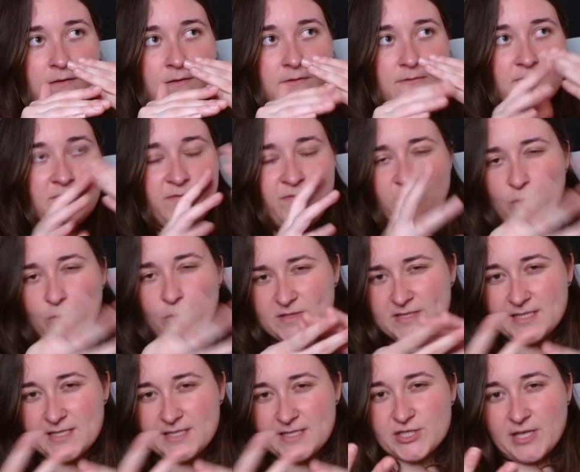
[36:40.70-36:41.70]

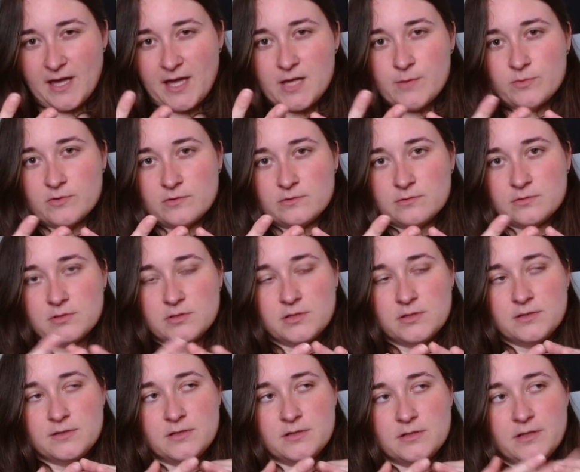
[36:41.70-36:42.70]
4-stitch cable,
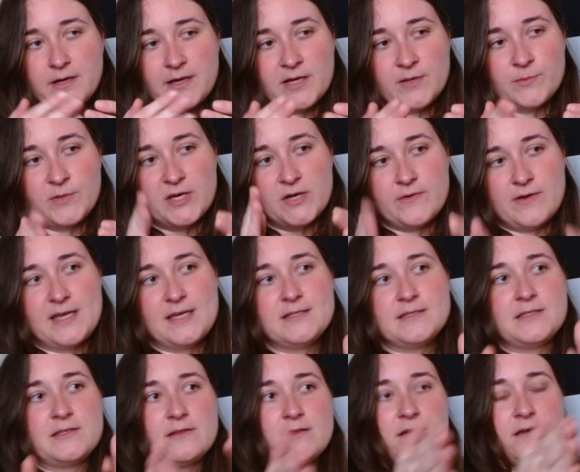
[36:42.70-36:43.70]
I'm going
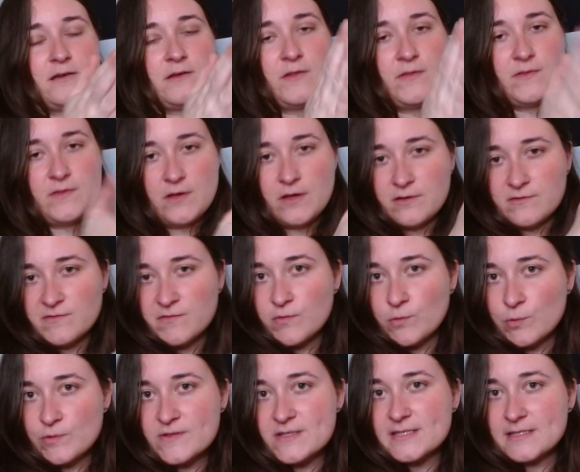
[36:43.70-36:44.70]
into the 3rd and
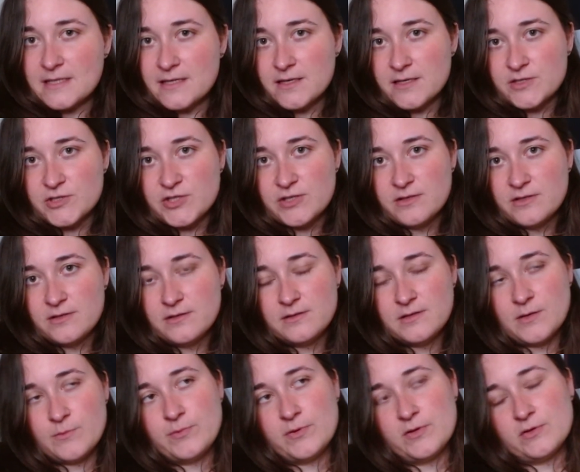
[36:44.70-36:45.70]
4th stitch
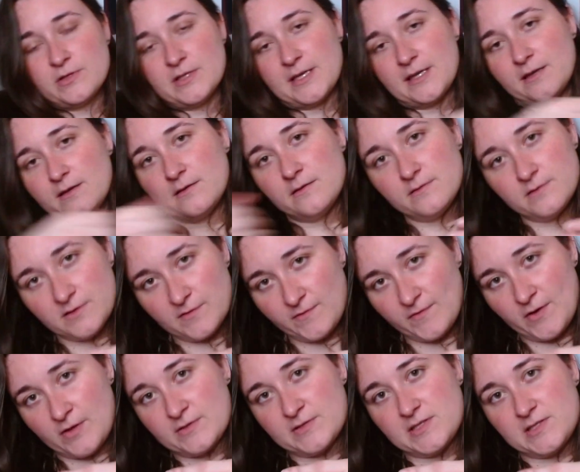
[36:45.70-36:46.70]
and pulling the
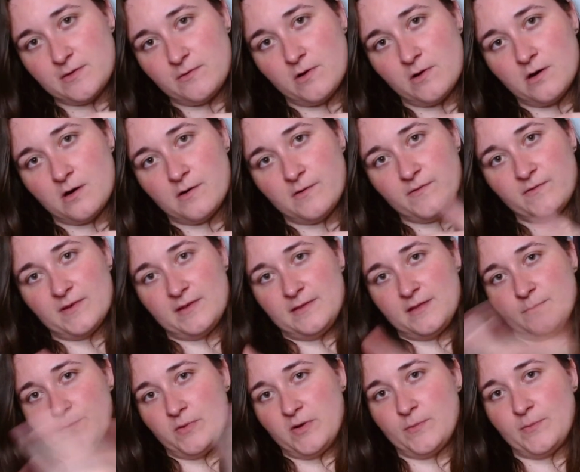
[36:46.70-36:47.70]
first 2 off and
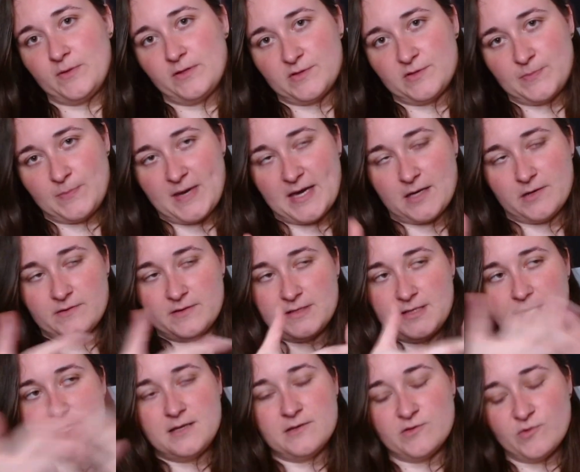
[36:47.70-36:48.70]
then popping those back on the
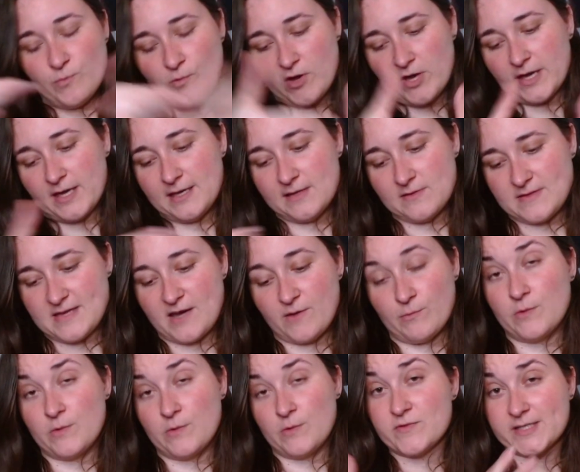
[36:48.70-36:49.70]
needle and working it that
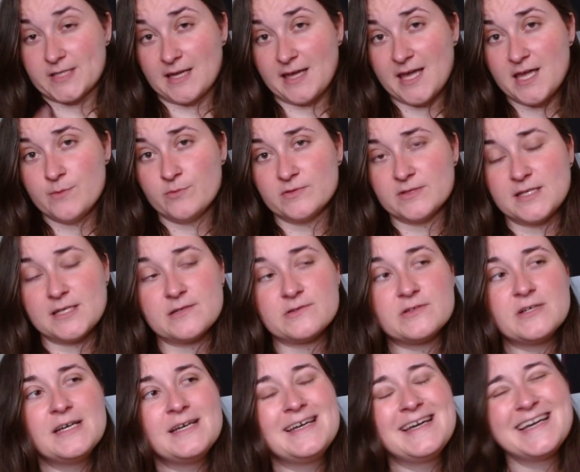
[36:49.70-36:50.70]
way without a cable needle.
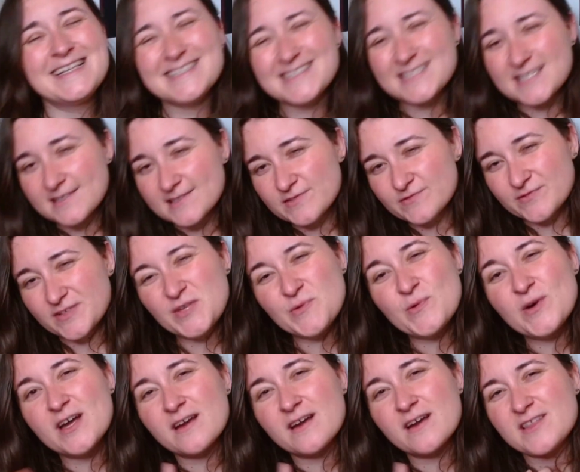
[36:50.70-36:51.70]
Doesn't really
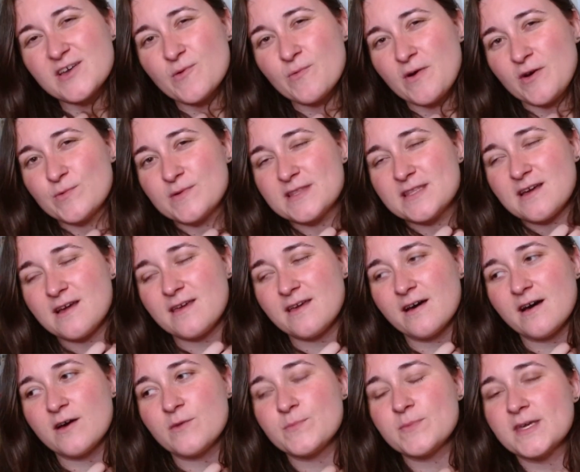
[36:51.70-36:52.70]
work that well with that
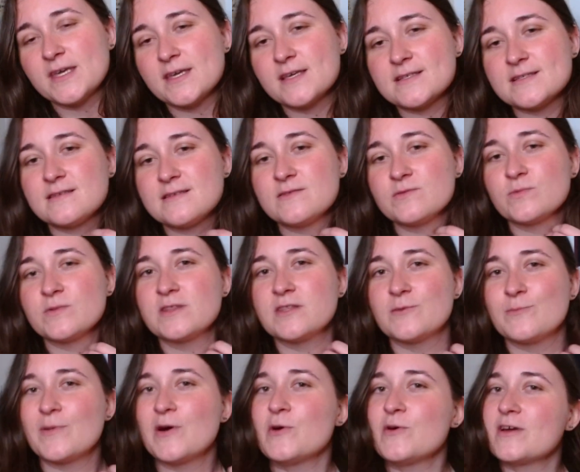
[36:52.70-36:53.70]
yarn, because with the
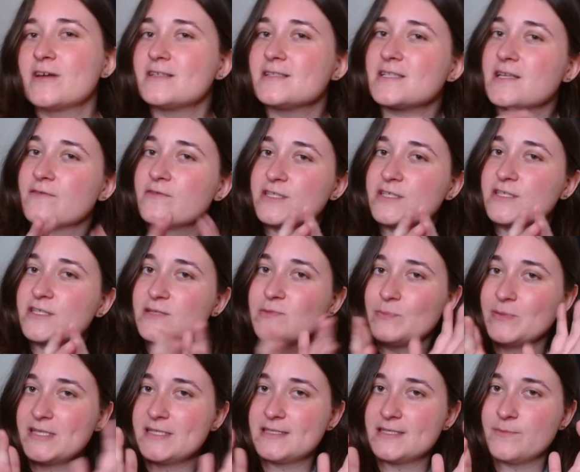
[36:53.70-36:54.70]
mohair and stuff it just
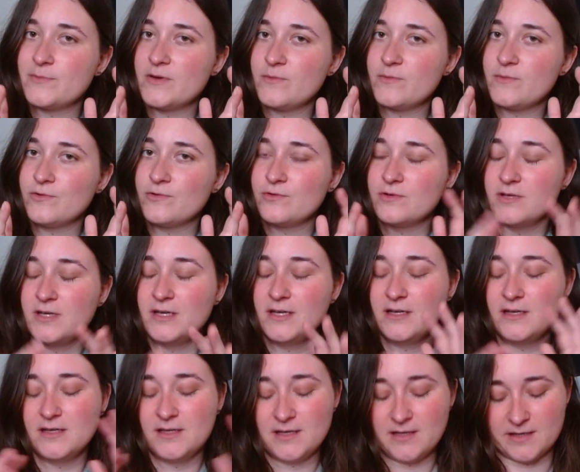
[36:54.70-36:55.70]
splits a bit more
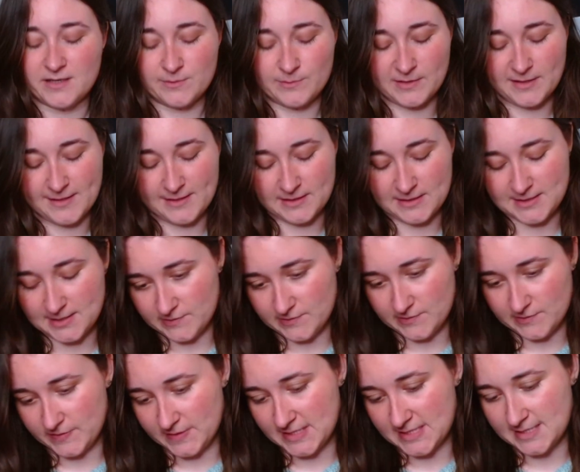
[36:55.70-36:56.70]
and I'm likely to
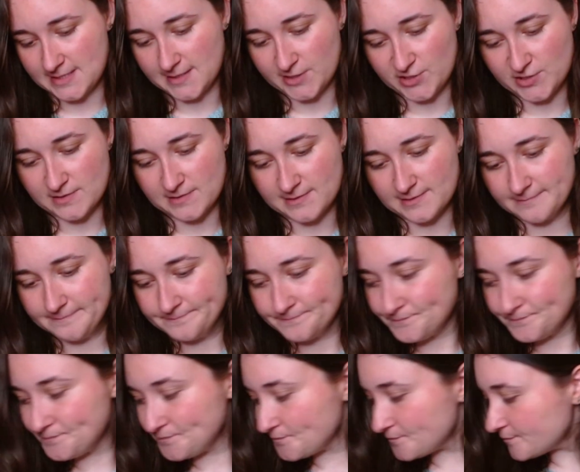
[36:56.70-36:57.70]
lose the stitches.
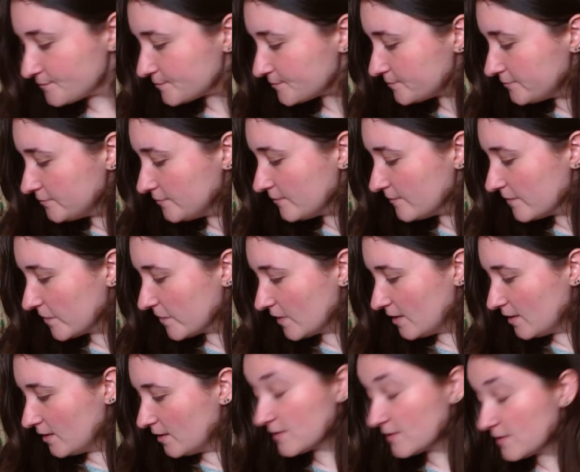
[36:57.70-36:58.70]

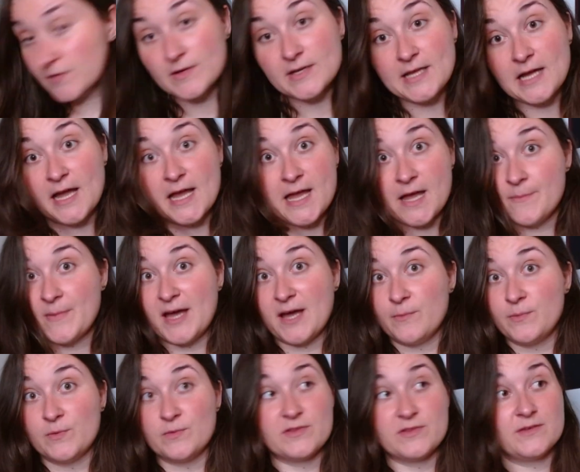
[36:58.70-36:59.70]
So I am
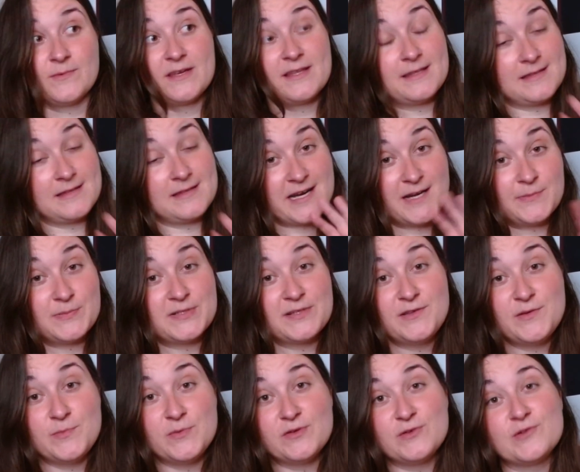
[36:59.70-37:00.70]
happy with them. I think they're
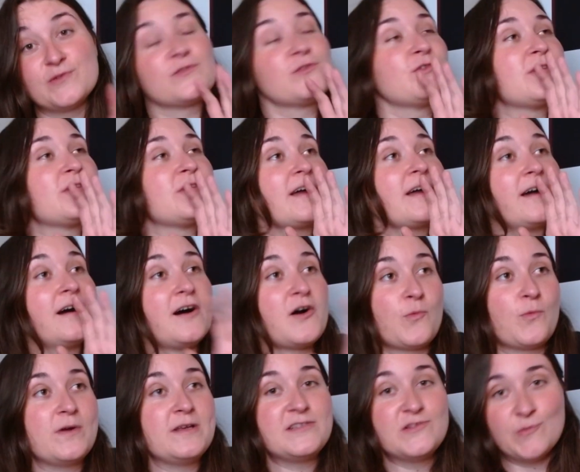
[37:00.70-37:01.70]
absolutely beautiful. I can't
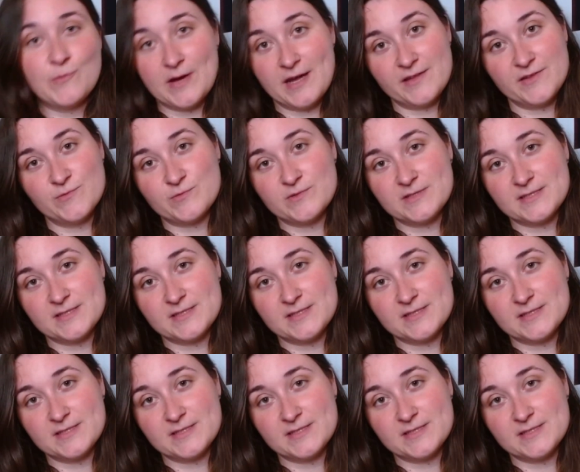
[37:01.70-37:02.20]
wait to wear them once